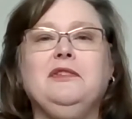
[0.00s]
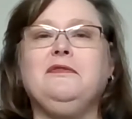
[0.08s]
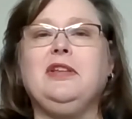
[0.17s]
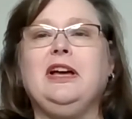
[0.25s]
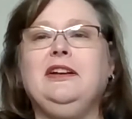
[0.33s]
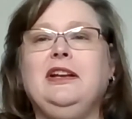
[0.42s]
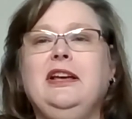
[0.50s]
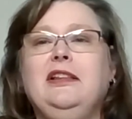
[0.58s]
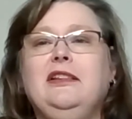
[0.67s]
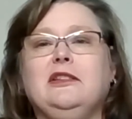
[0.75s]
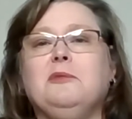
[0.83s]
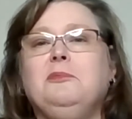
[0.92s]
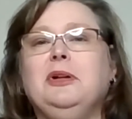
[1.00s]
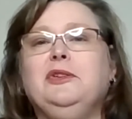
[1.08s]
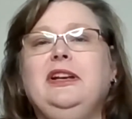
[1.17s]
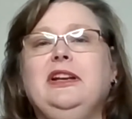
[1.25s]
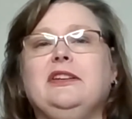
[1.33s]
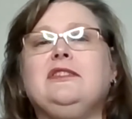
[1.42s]
for that day, that the
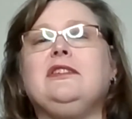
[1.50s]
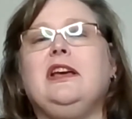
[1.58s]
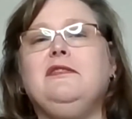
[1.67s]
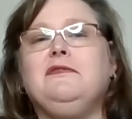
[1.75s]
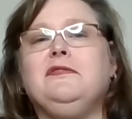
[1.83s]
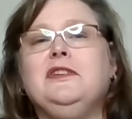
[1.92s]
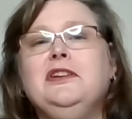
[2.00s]
building is safe